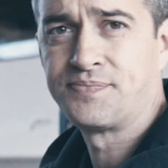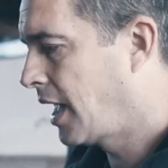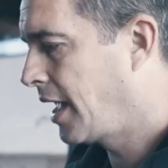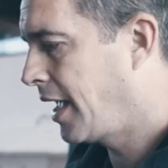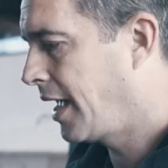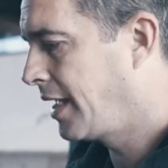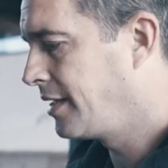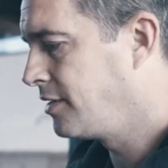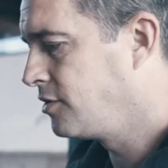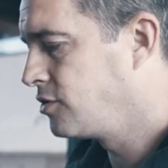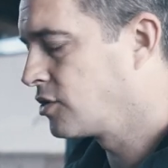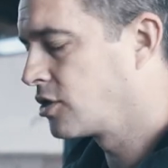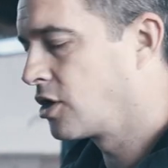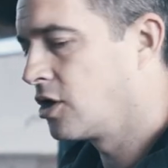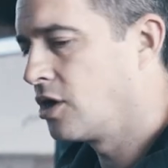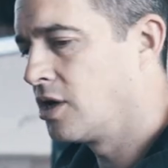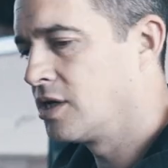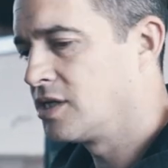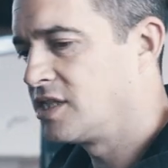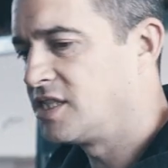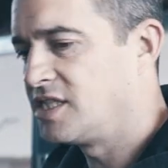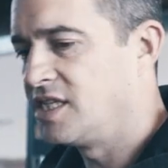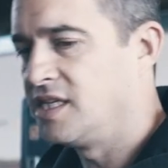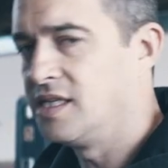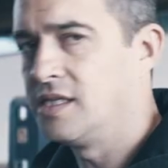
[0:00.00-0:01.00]
and you're gonna
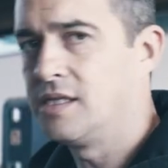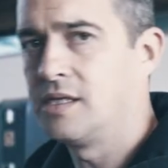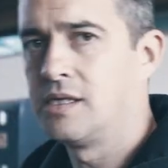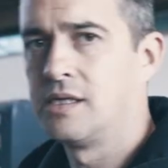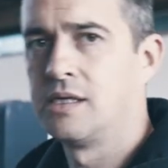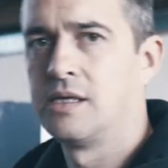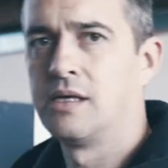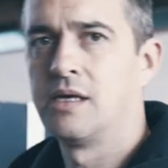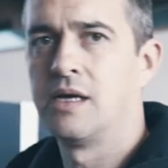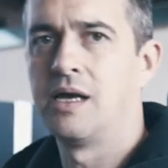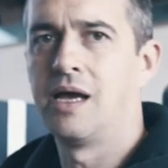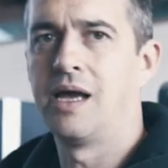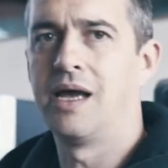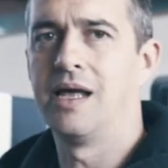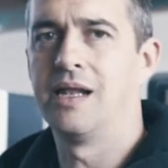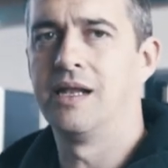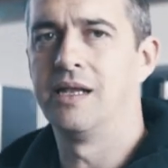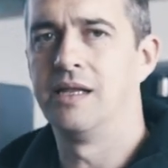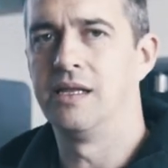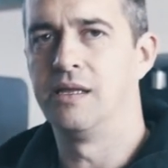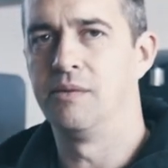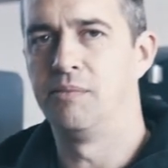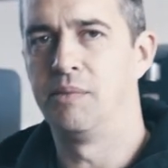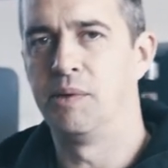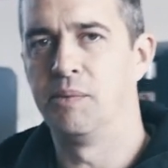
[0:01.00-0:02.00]
sit a
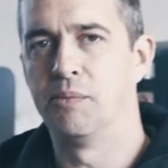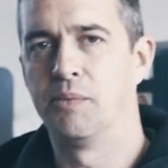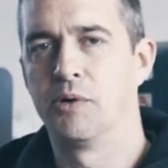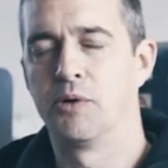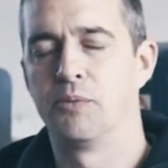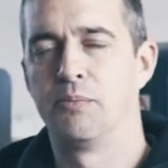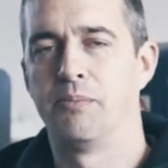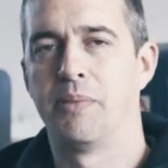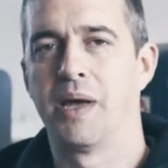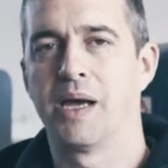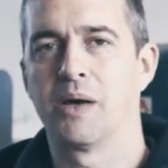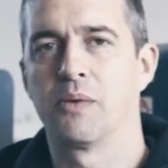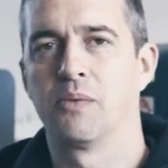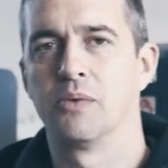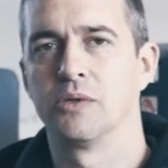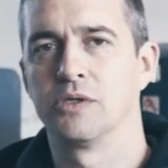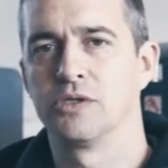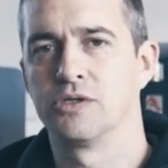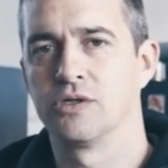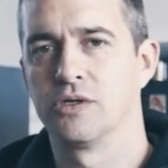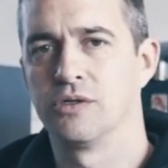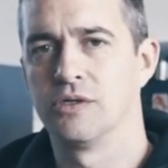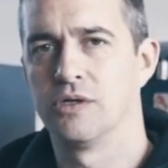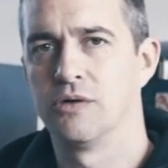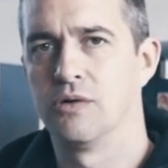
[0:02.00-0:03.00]
little bit more
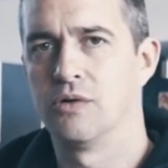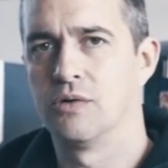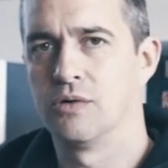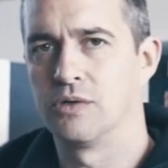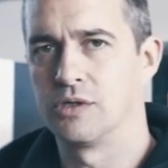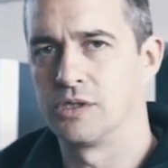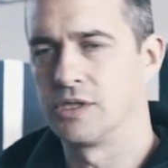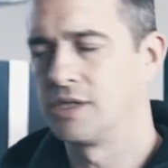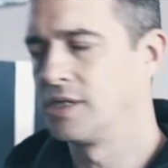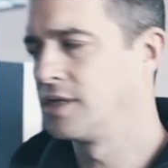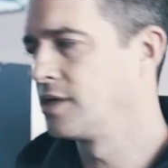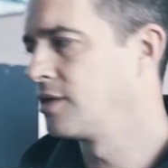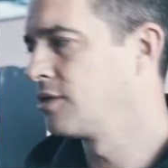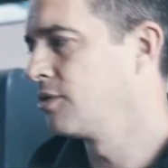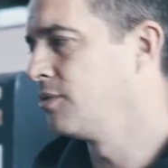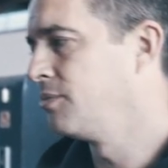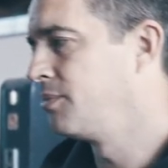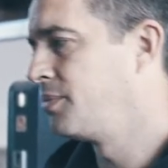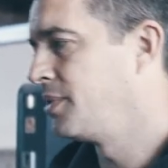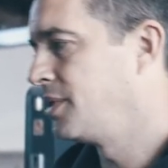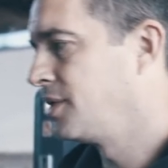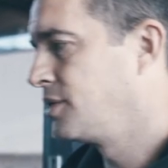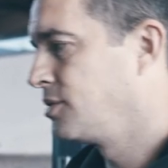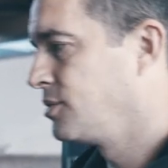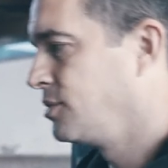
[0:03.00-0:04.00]
backwards on the horse
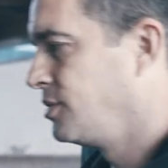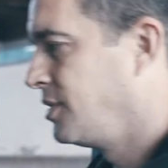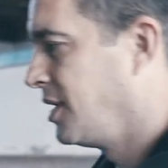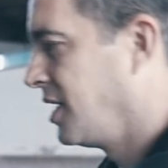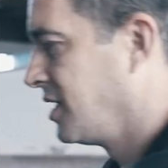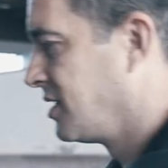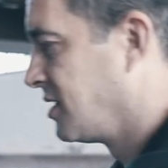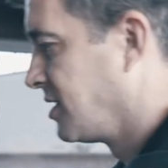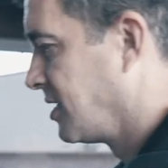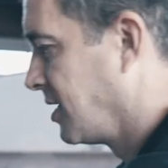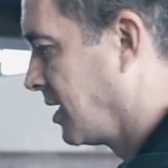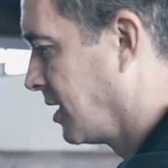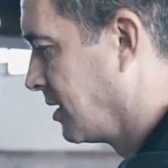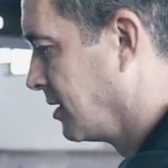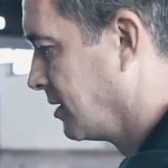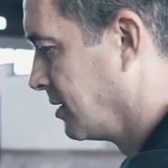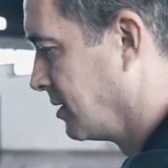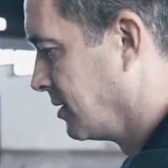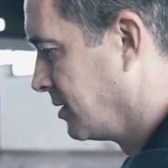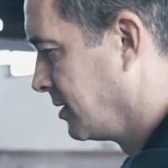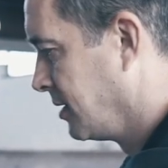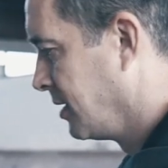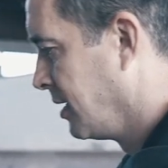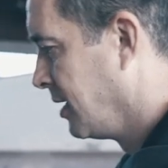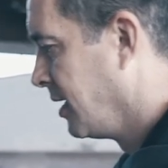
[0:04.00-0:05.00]
compared to that saddle.
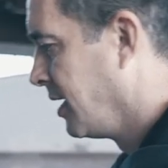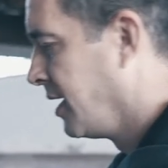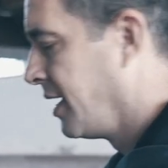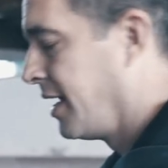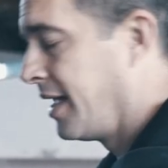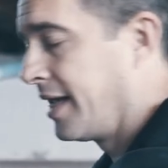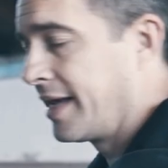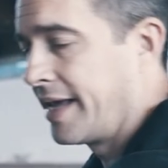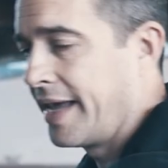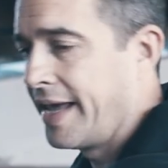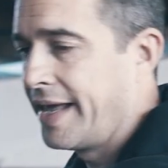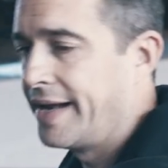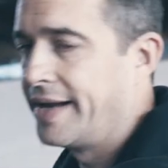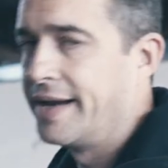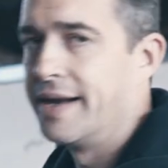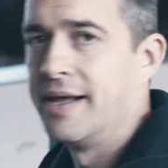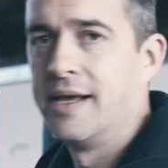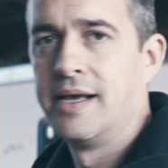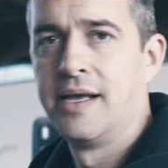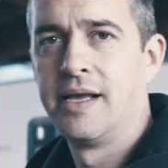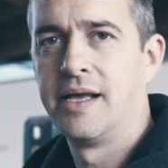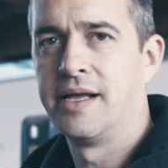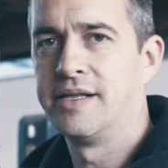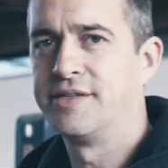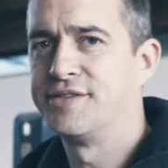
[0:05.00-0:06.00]
Again,
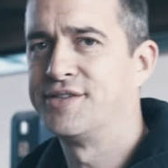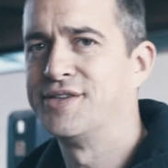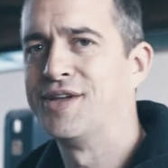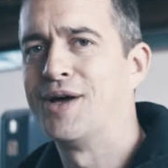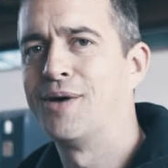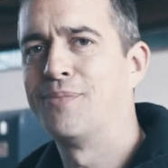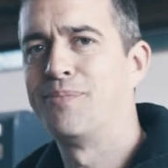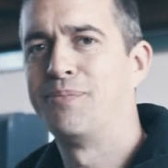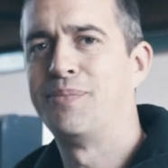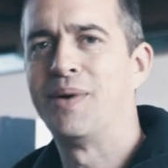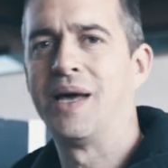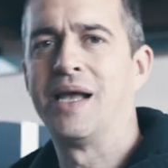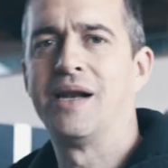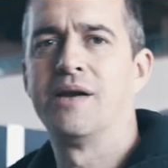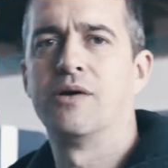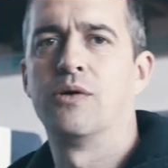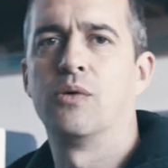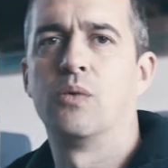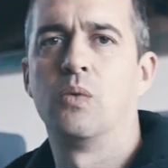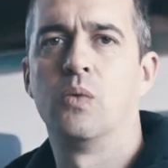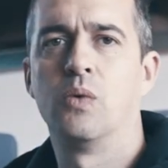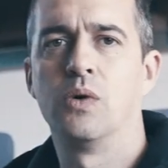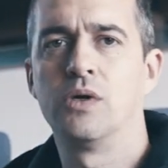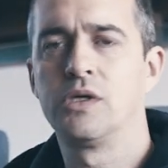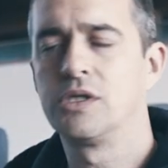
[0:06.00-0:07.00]
it's not better or
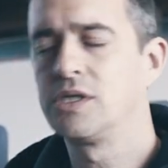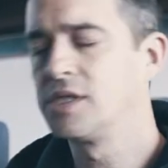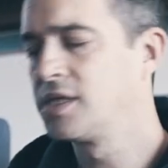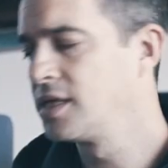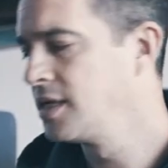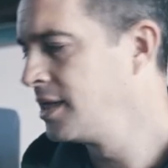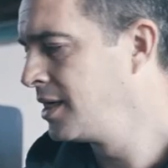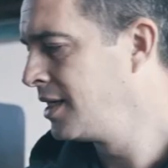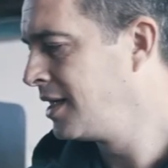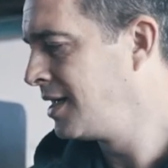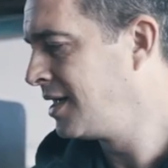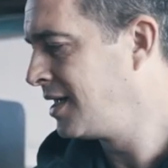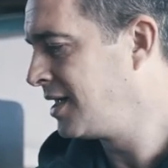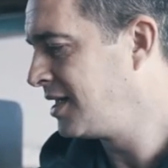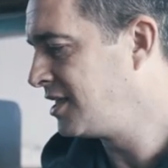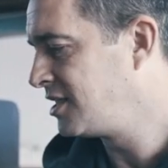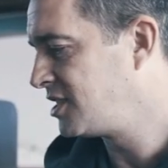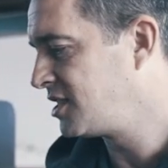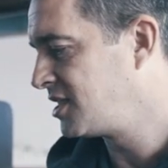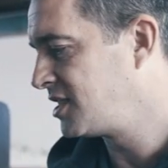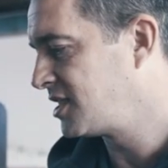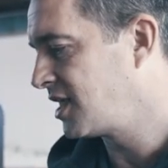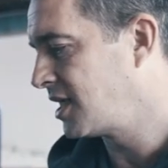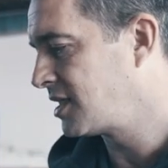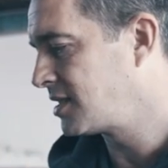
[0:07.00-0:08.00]
worse. It's
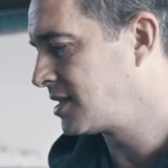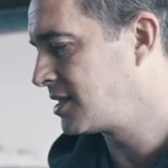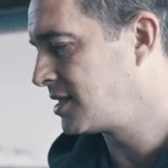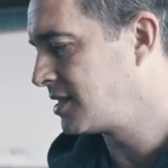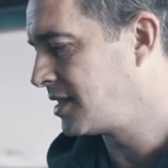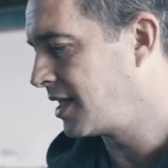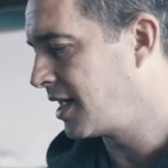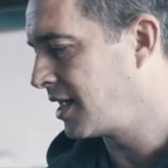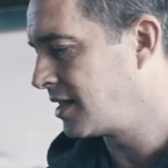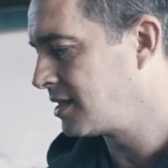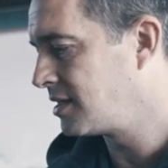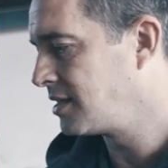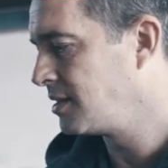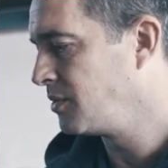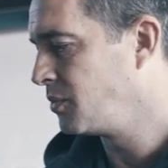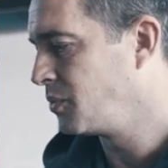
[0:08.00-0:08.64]
just that